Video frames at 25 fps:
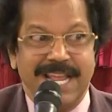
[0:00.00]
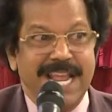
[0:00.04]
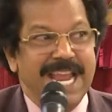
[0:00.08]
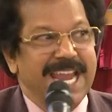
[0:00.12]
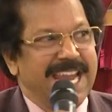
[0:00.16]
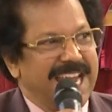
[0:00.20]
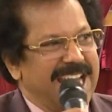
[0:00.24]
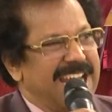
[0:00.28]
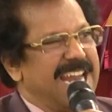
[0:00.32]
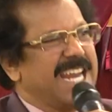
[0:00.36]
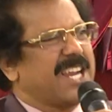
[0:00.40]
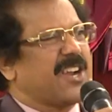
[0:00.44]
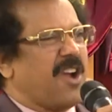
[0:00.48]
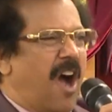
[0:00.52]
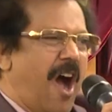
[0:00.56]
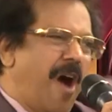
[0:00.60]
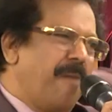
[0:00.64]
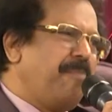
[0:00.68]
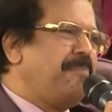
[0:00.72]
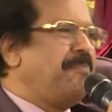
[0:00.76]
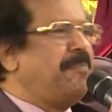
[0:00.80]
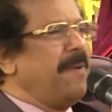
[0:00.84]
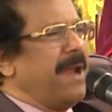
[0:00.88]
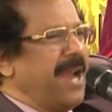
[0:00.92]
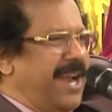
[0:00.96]
He
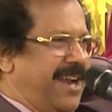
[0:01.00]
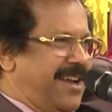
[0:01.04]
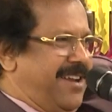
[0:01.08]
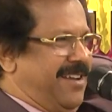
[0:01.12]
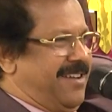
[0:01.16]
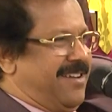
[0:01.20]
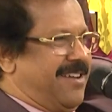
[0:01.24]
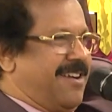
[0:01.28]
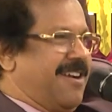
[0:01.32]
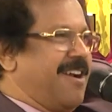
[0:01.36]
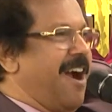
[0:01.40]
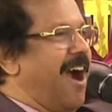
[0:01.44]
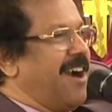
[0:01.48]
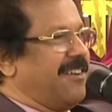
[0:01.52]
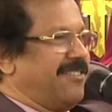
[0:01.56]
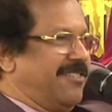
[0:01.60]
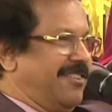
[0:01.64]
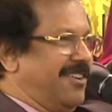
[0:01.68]
copied God's